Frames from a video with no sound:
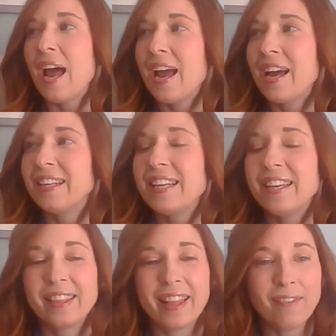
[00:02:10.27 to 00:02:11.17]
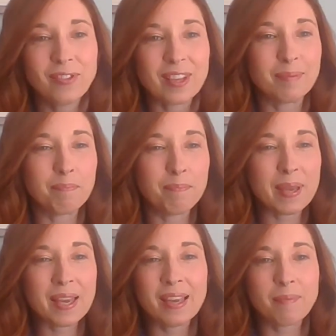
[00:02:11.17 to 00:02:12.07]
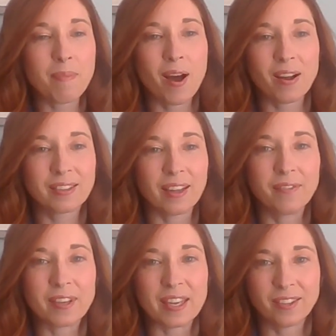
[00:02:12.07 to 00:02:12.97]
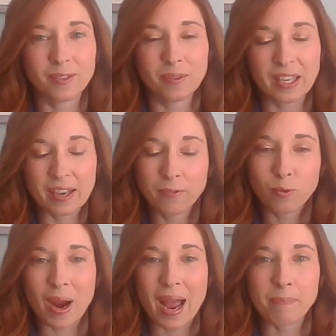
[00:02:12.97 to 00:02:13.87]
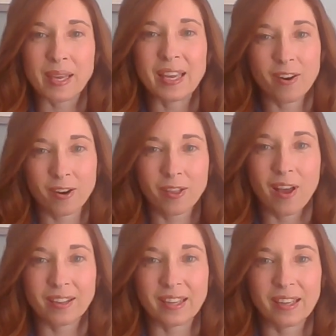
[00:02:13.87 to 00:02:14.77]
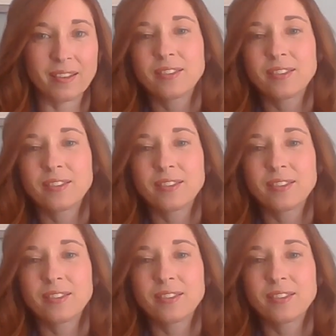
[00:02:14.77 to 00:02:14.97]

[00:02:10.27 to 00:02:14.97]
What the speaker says: And he had left this big box of gift wrap in our closet.